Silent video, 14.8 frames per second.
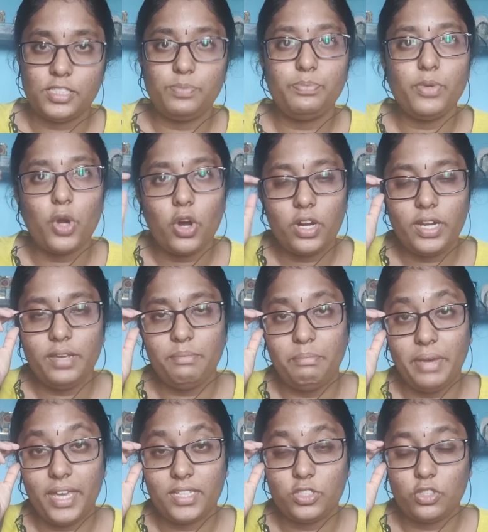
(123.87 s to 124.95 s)
It's purely
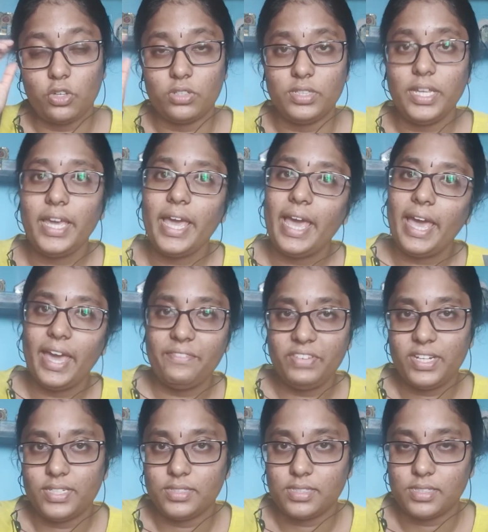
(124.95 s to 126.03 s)
based on the
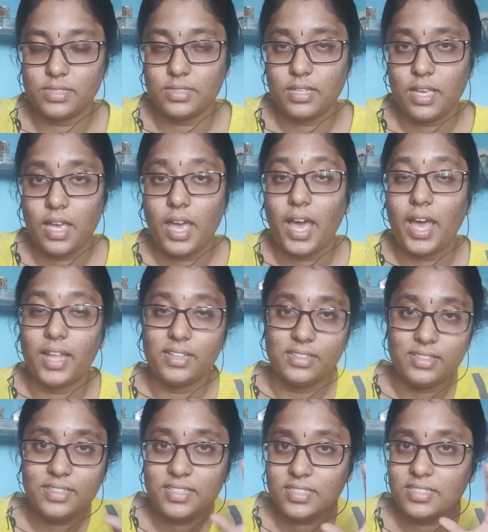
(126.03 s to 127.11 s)
evidences,
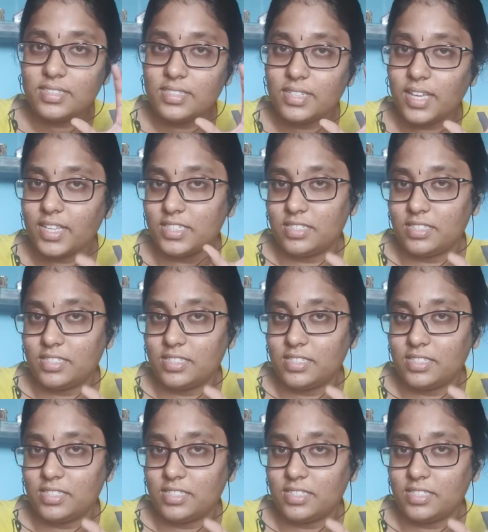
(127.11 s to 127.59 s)
and this